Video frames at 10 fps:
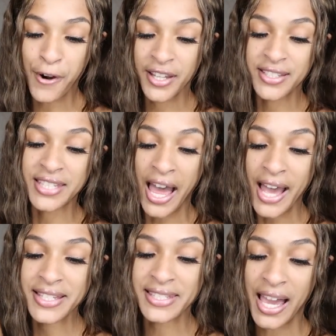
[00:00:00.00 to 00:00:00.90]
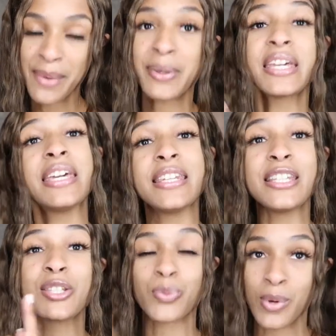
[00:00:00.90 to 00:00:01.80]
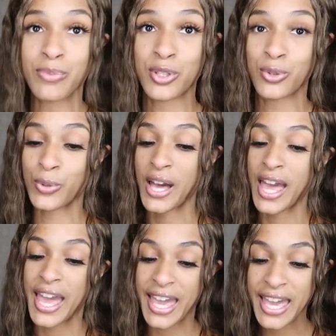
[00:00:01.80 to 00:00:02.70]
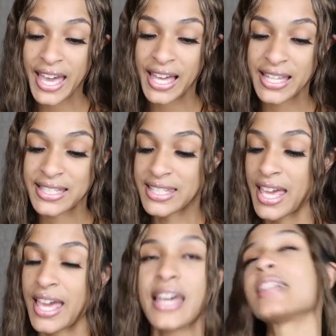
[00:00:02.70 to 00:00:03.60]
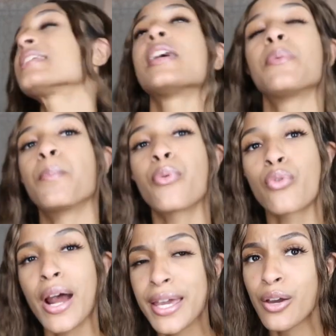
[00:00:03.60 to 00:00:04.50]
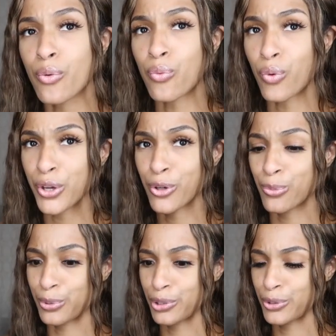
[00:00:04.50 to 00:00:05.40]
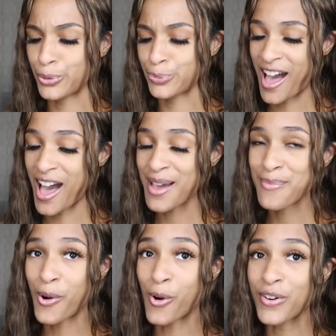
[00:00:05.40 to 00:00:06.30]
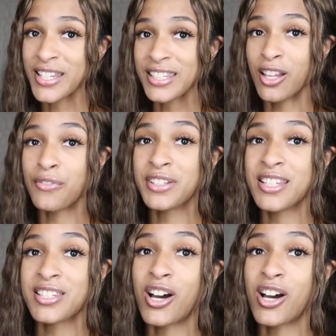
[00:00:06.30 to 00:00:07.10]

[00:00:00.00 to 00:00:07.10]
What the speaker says: front tie side bikini swimsuit, and it's in bright royal blue. I'm already loving this